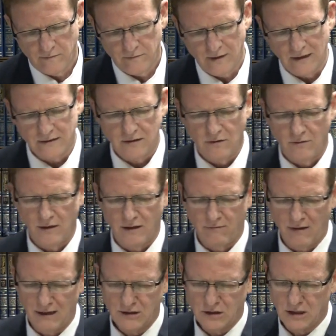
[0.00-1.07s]
That's the way
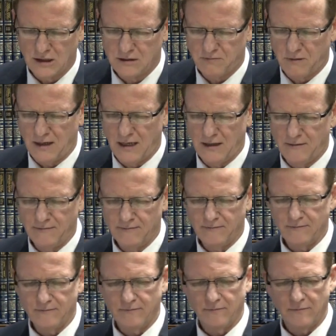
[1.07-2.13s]
Rashi explained.
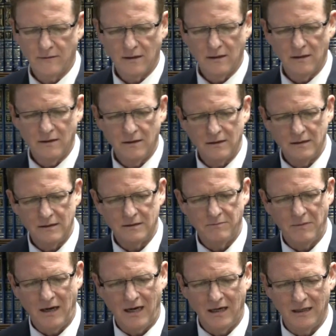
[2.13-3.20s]
It's
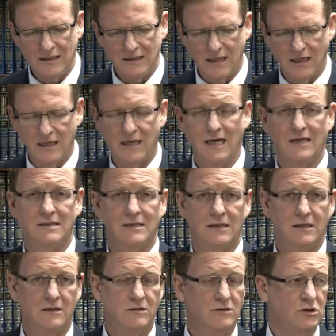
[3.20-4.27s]
Maharit
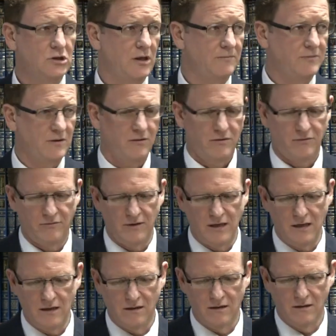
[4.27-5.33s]
al-Ghazi, chapter
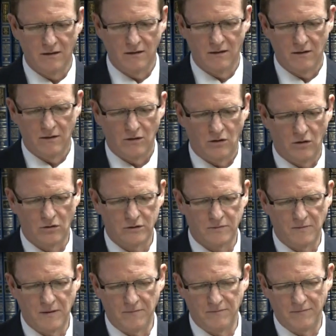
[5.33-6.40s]
3, Ot
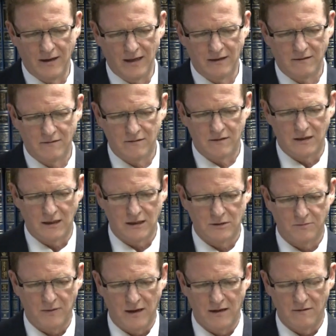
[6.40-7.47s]
Membet, it
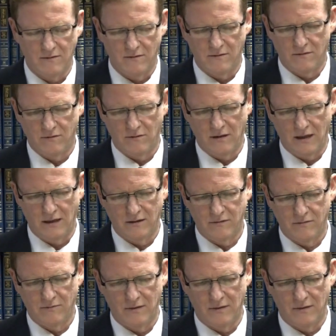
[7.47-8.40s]
expanded on that.